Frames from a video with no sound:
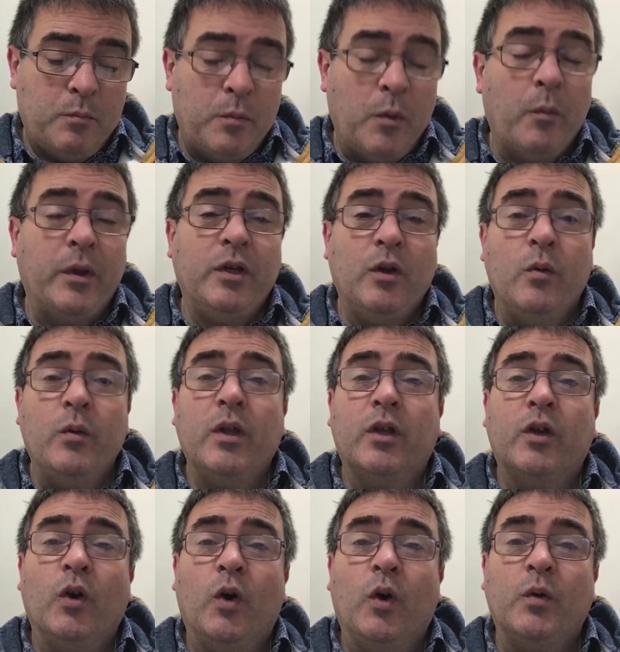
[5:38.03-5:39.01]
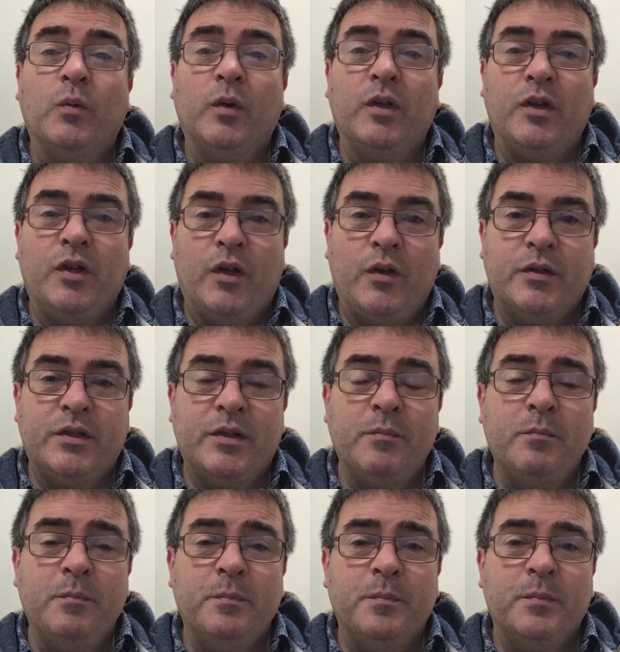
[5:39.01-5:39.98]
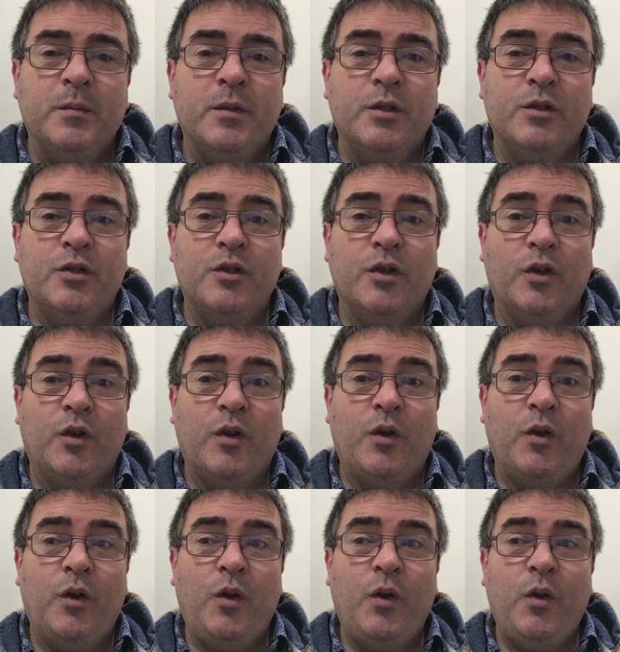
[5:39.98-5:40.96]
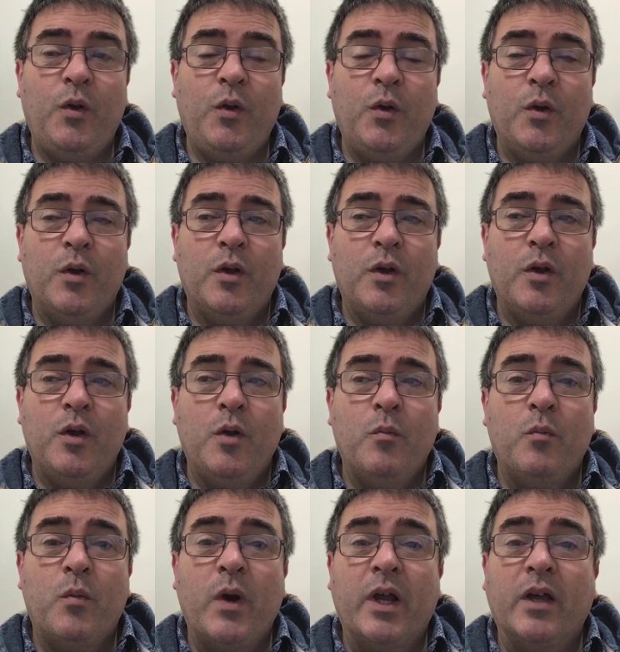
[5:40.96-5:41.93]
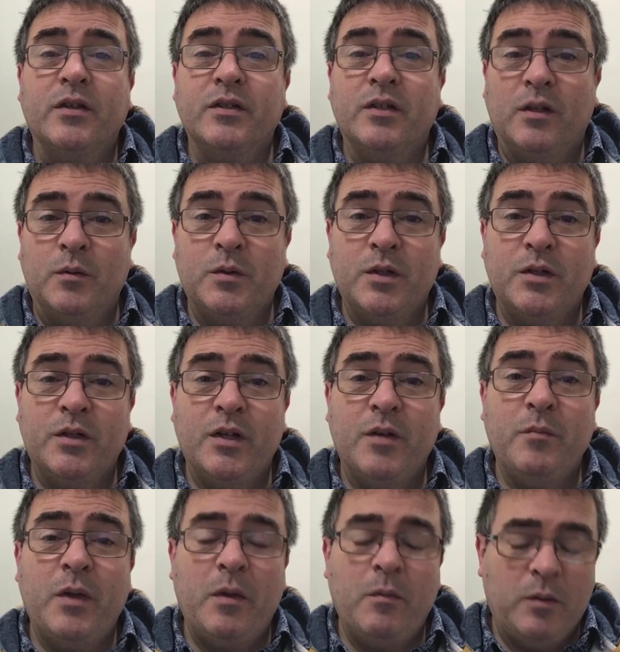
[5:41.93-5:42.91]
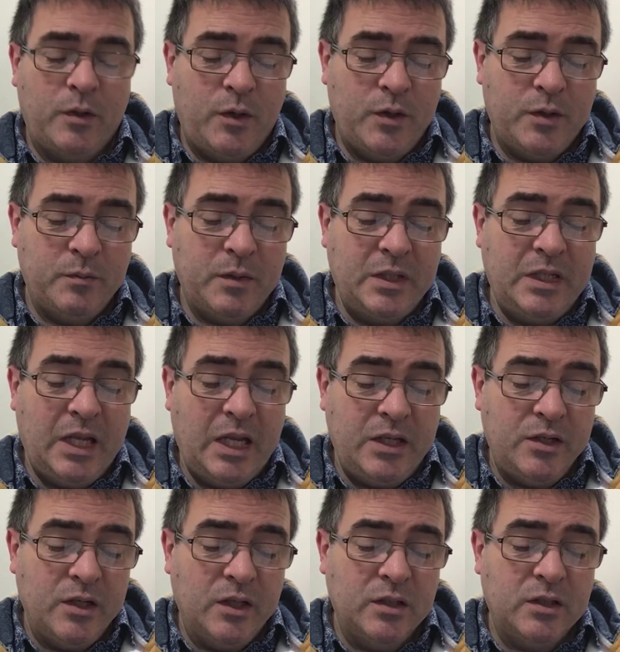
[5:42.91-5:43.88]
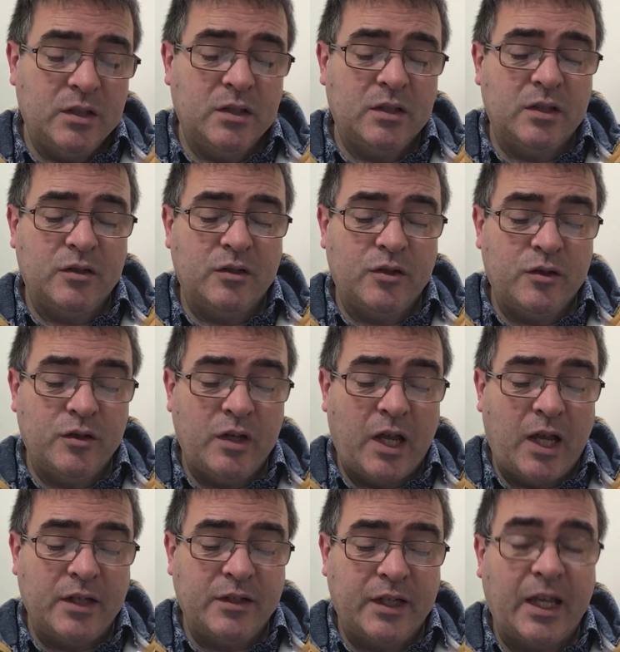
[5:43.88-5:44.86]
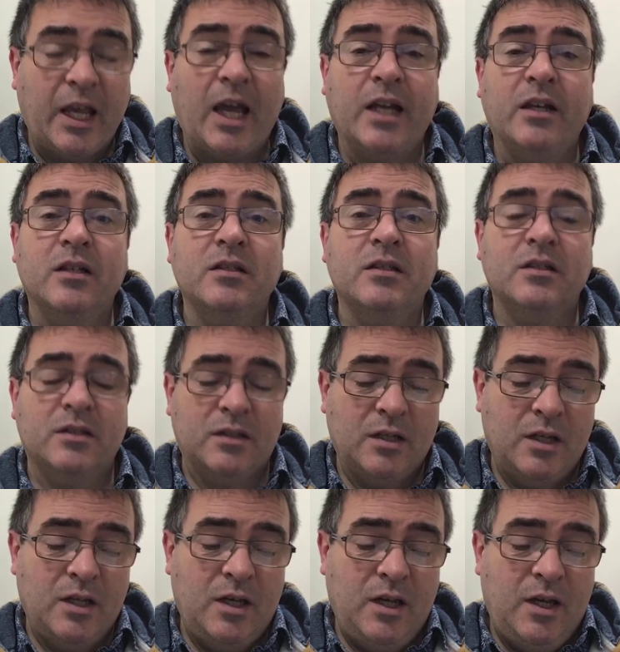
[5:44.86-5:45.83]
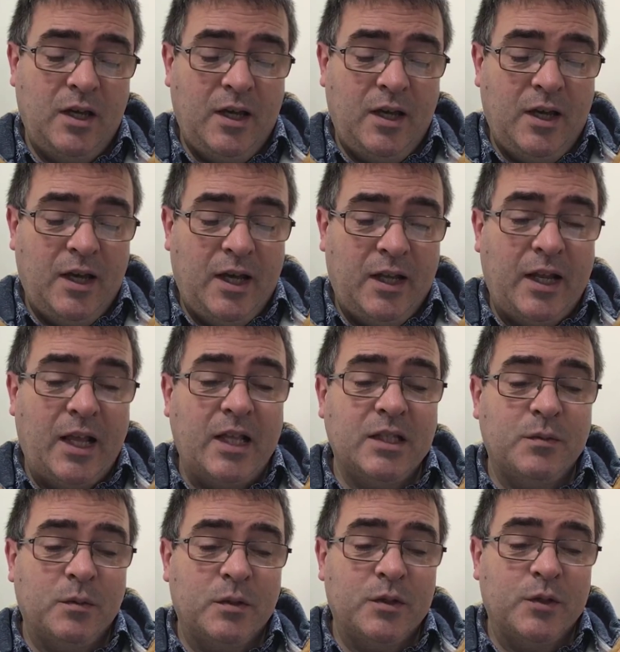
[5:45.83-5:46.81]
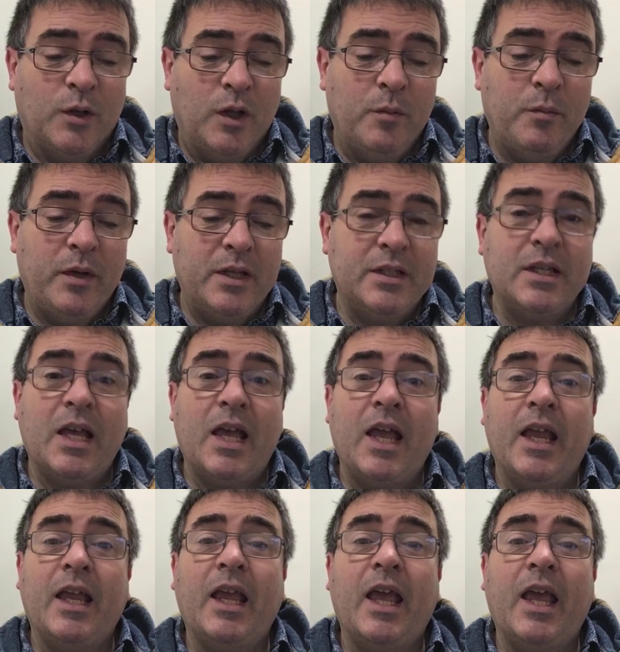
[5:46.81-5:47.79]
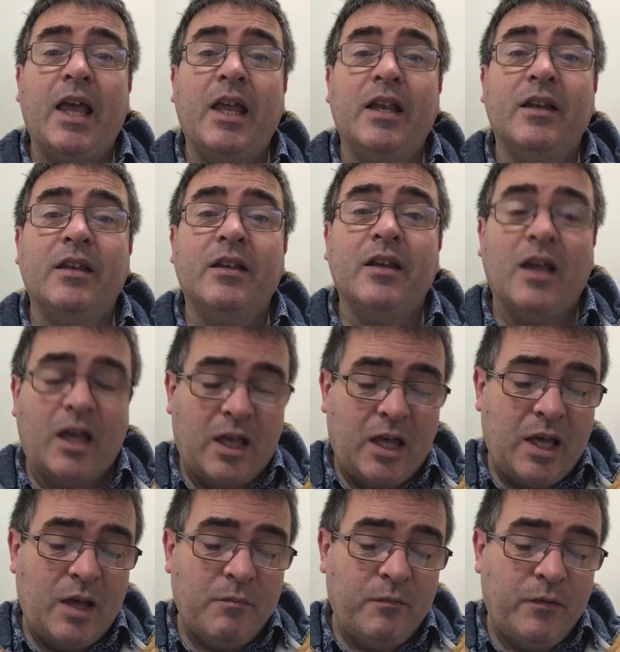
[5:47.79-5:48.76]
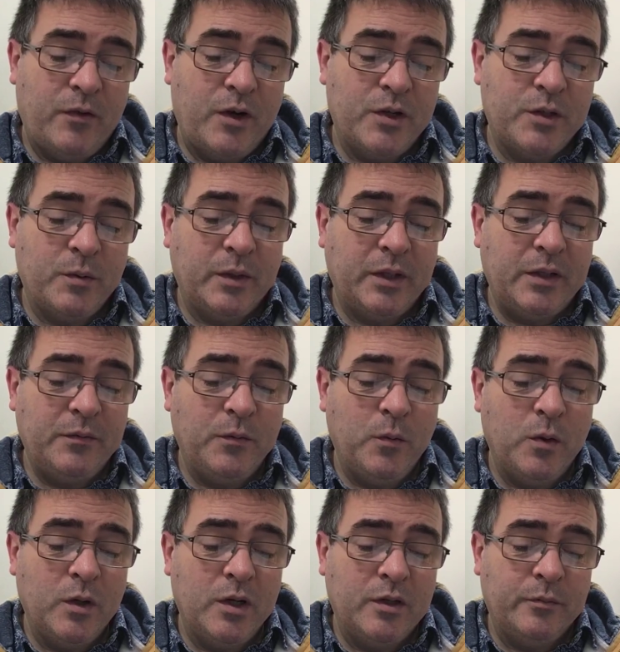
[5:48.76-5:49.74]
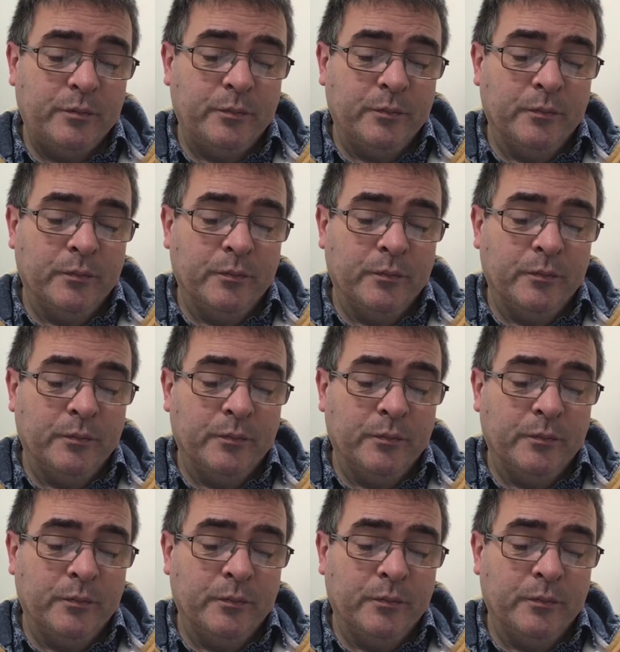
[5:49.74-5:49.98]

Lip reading: But we know that God will use them to bring us closer to Him. He will use them to teach us and to guide us. And that's what Solomon is saying in verse 24.